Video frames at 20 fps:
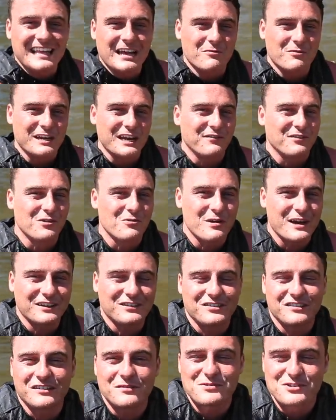that we're giving away
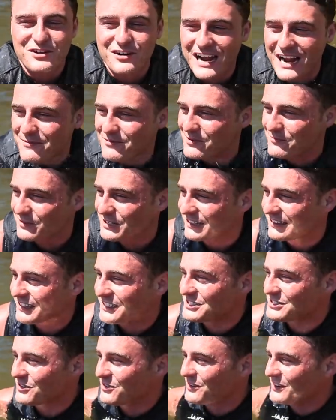to a subscriber. We're just
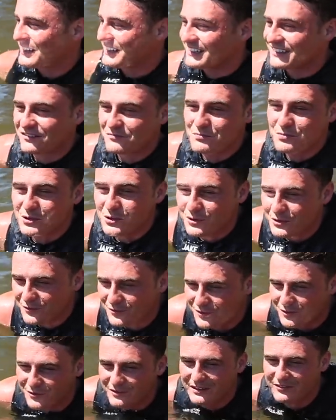enjoying this
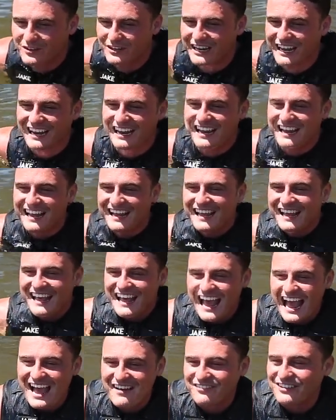beautiful river day,
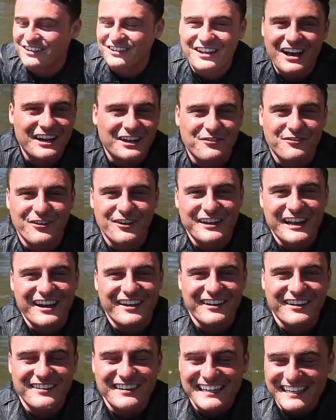having a lot of fun out
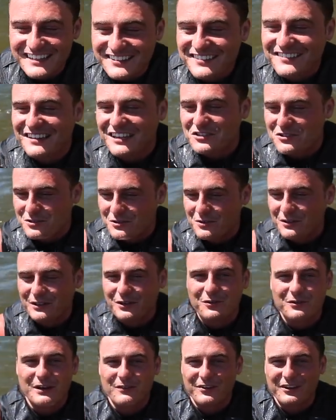here. Like, this is a true
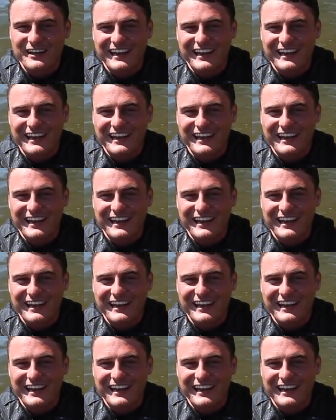little river